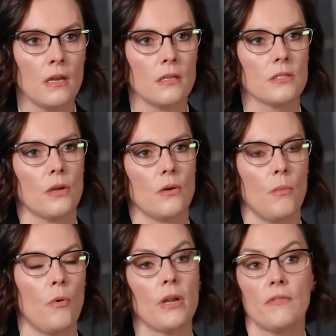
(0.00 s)
So a
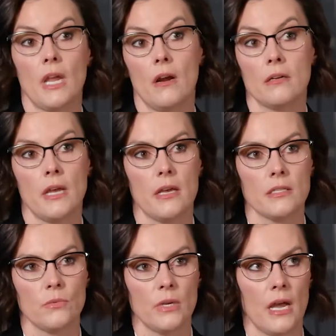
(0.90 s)
point of care
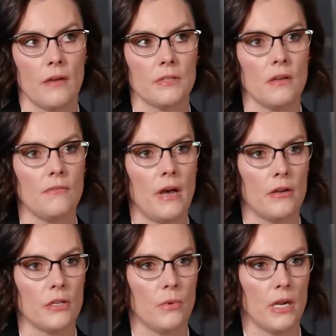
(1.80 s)
test, we have to
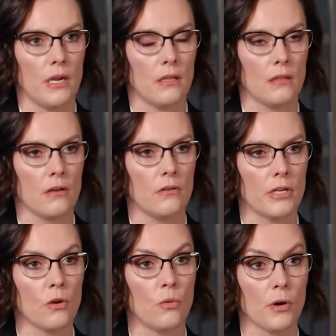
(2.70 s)
evaluate the clinical